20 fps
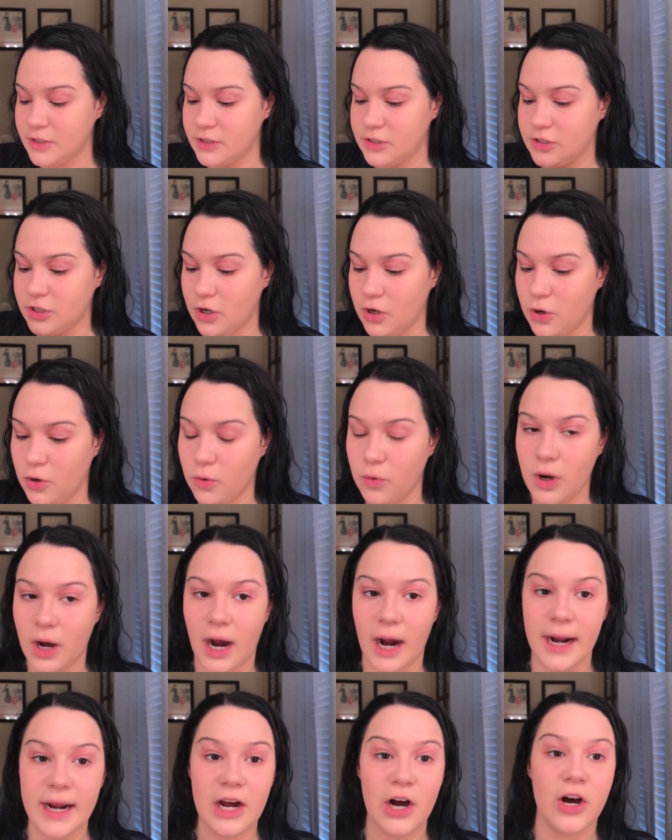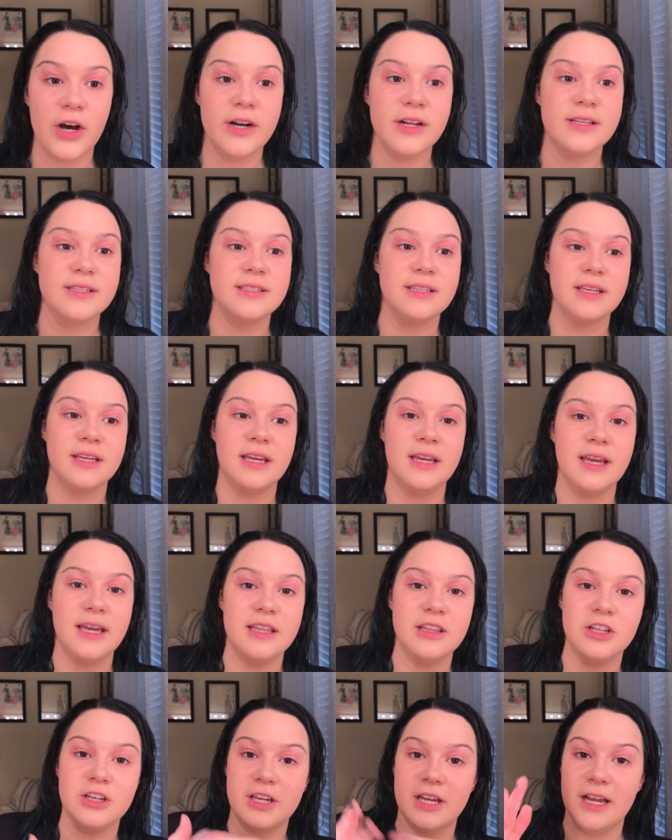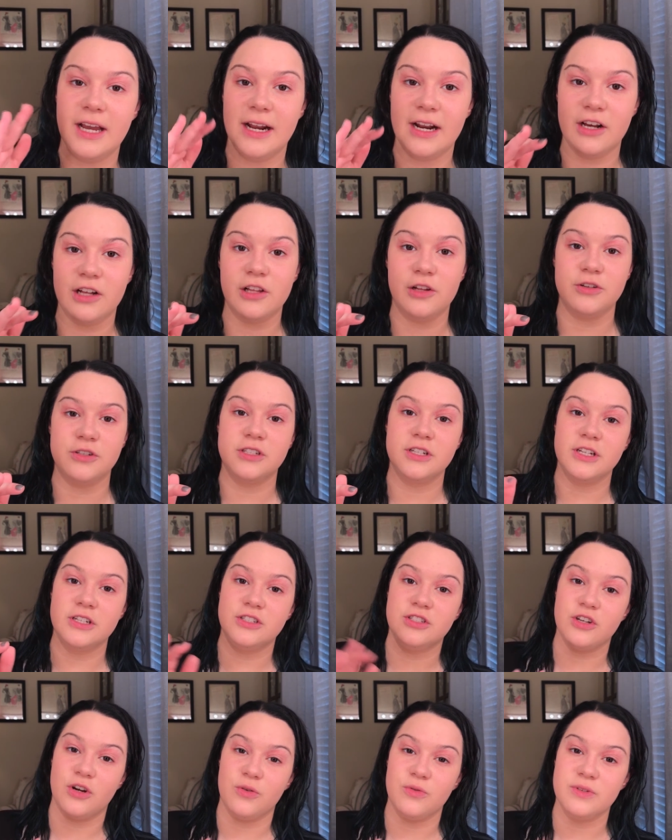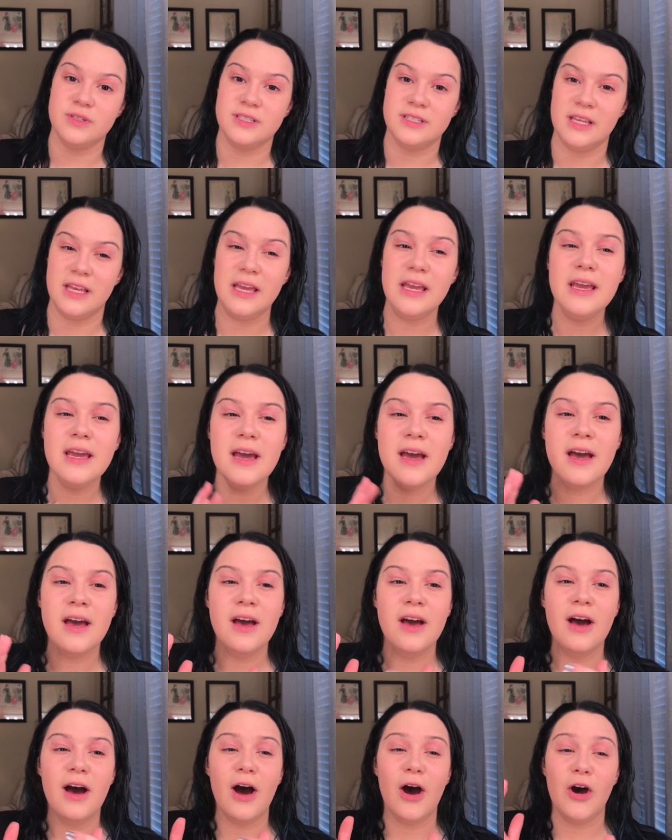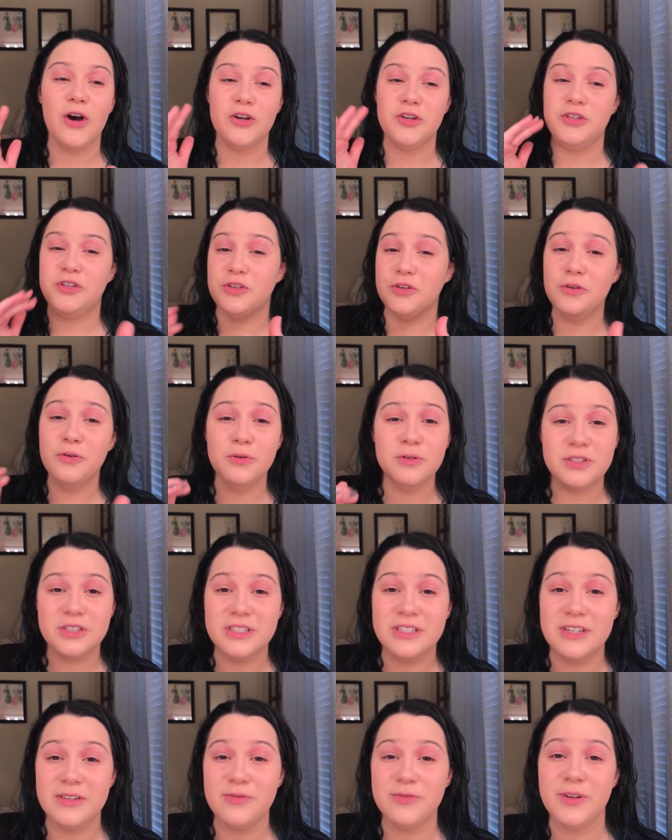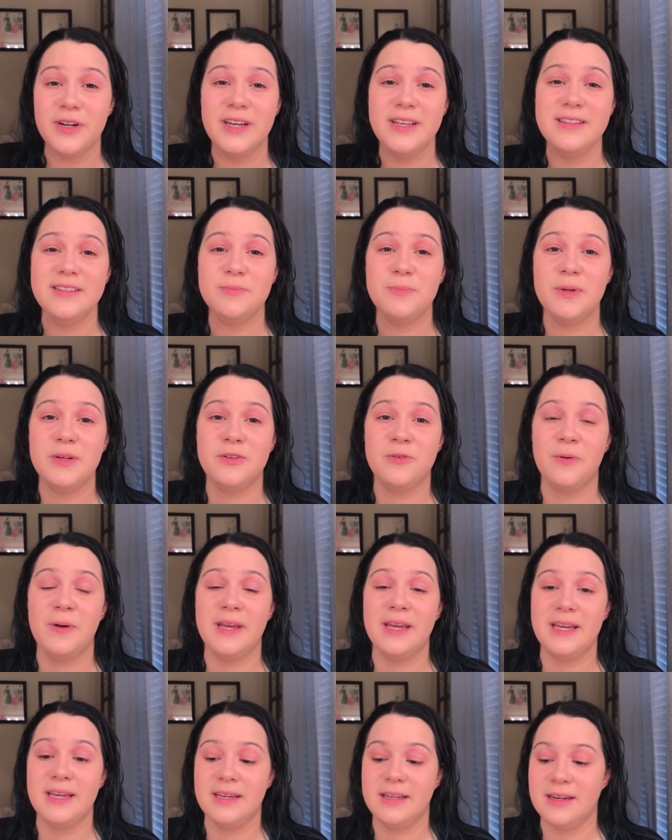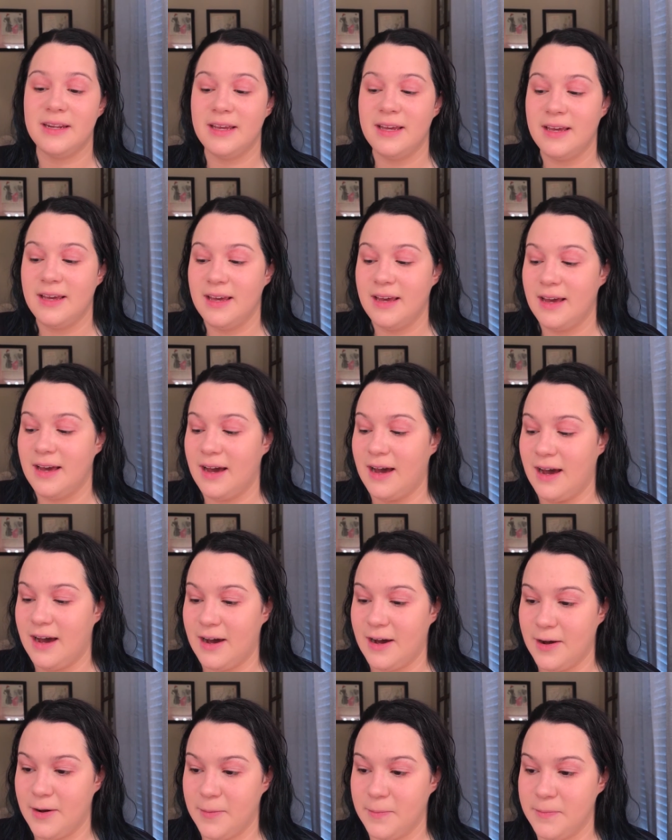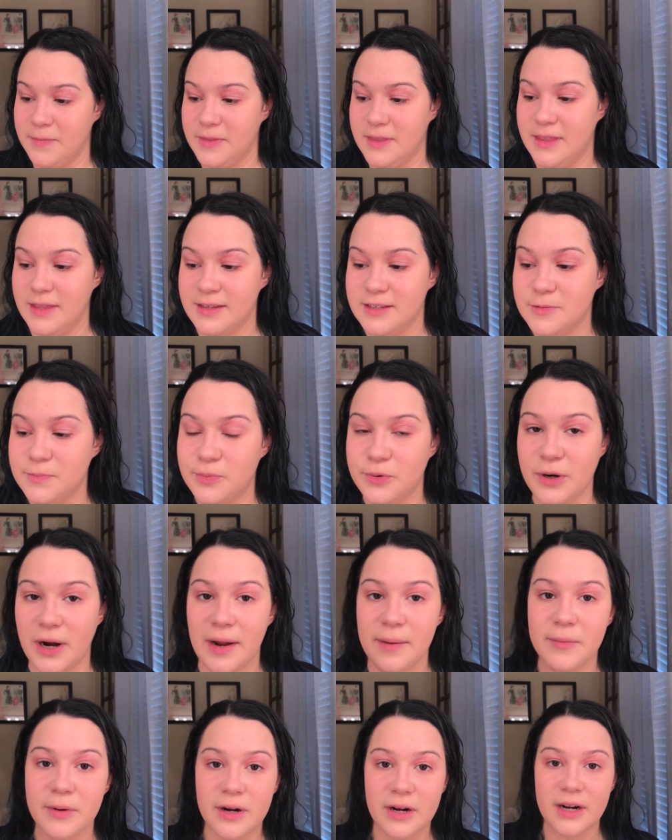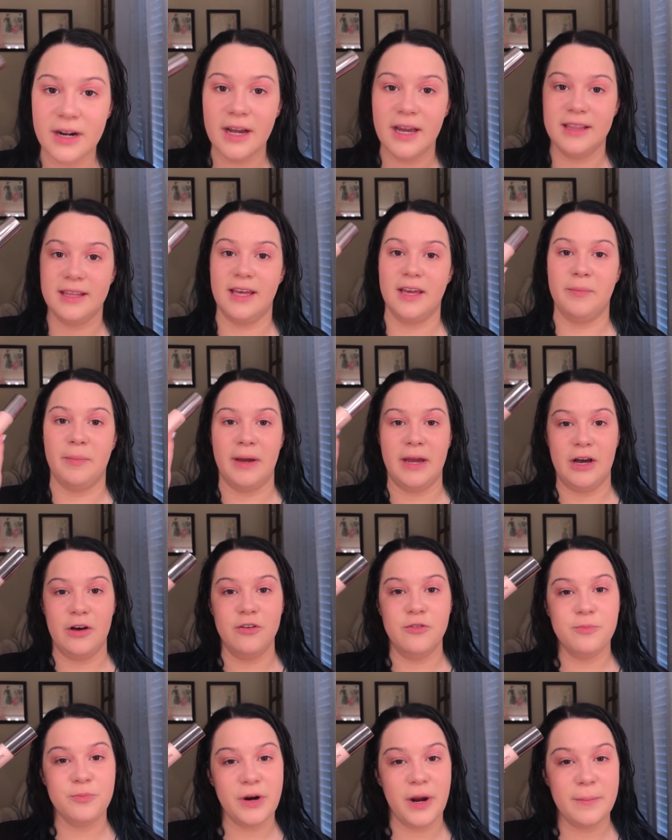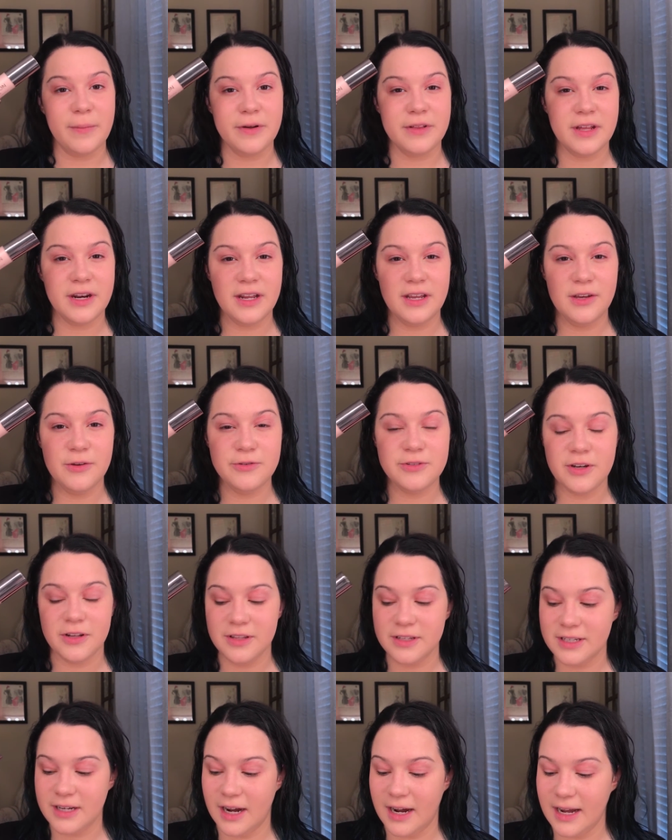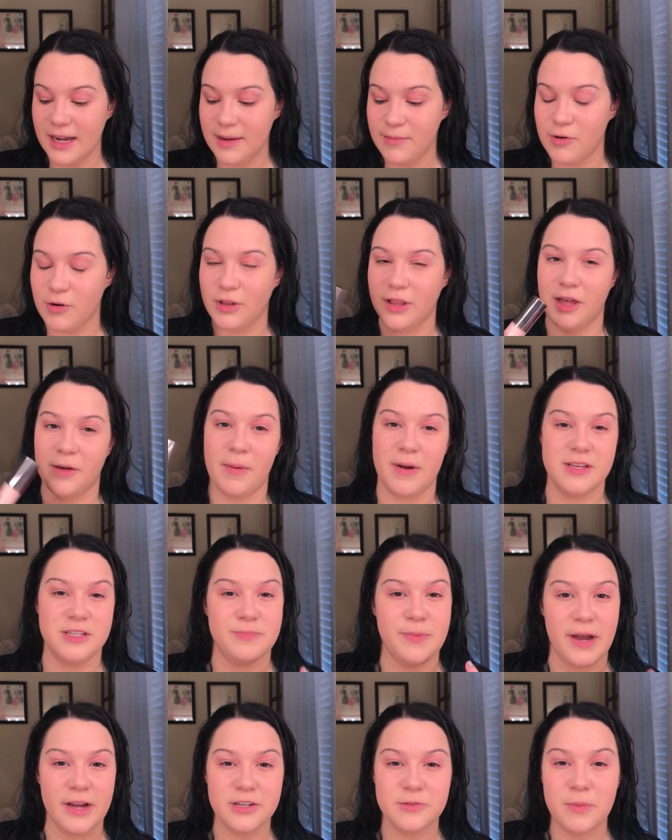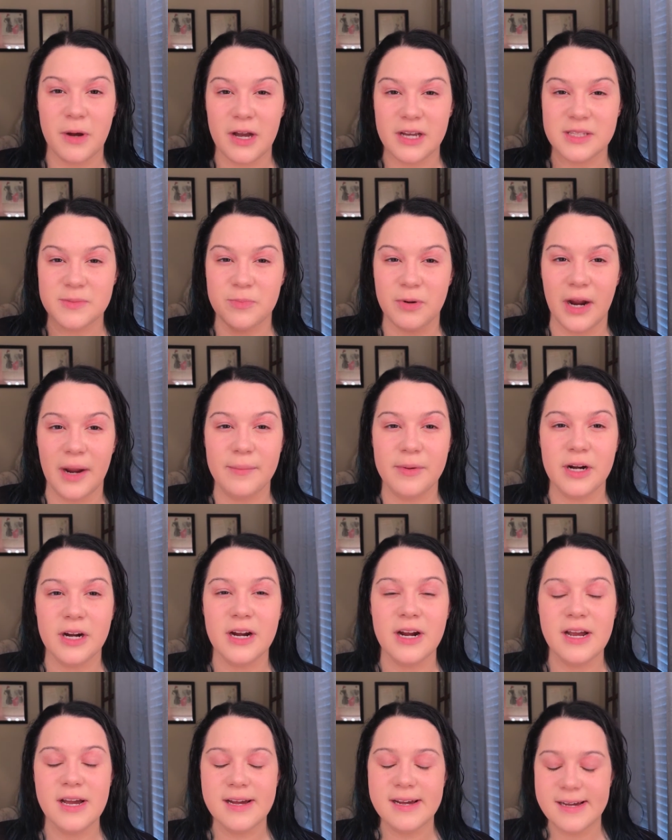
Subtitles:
So I honestly, in looking at it closer, don't see a huge difference between this primer and my e.l.f. primer that I use all the time, or my Smashbox primer.